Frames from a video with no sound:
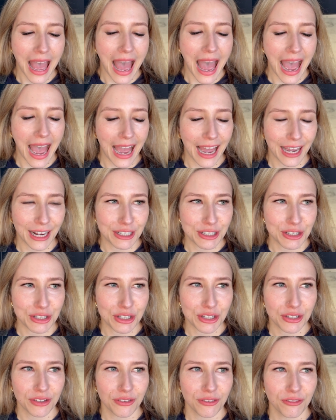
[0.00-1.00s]
and
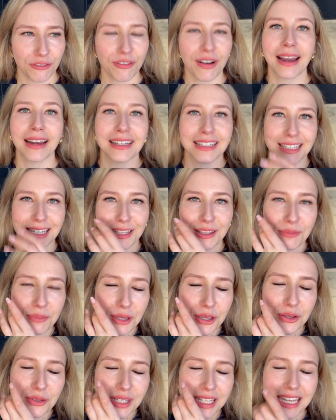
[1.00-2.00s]
finding the
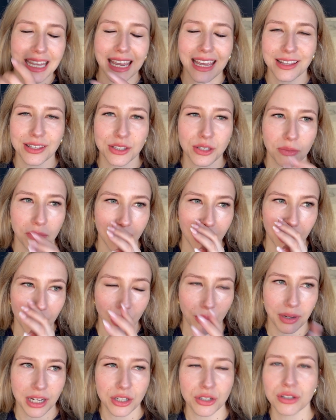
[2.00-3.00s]
beauty in something new,
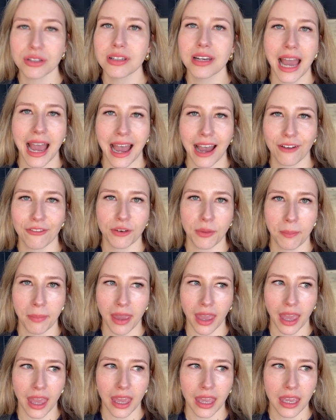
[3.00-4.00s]
and it doesn't have to
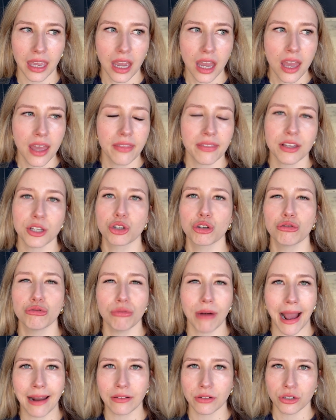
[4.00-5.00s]
be this
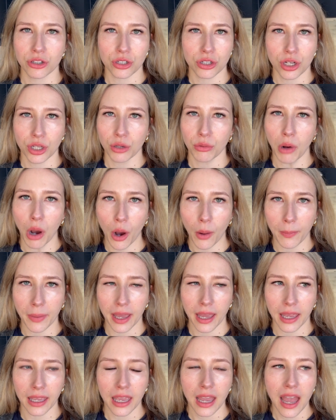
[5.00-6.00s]
grand new
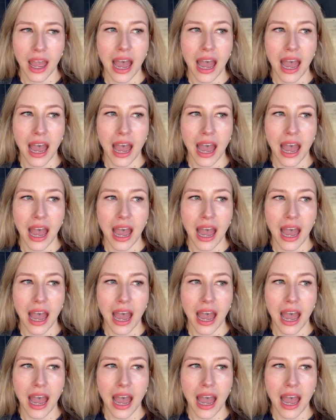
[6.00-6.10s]
hobby,